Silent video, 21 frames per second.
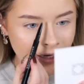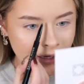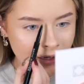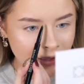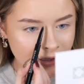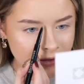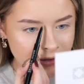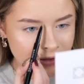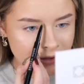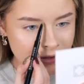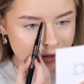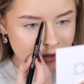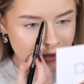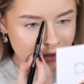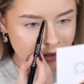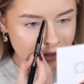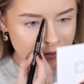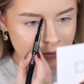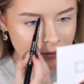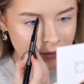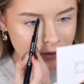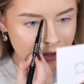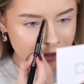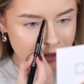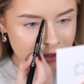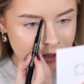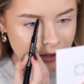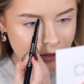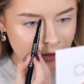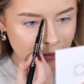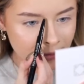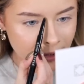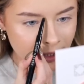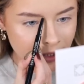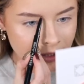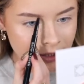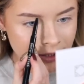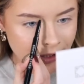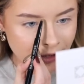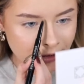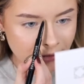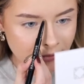And these products in
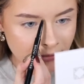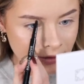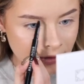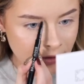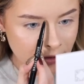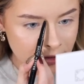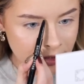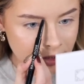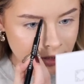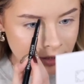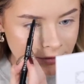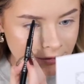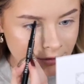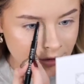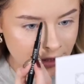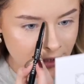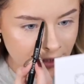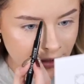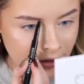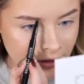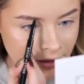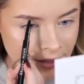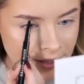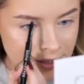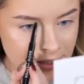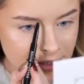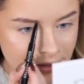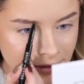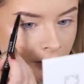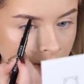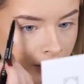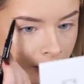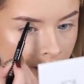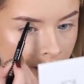combination are just really nice.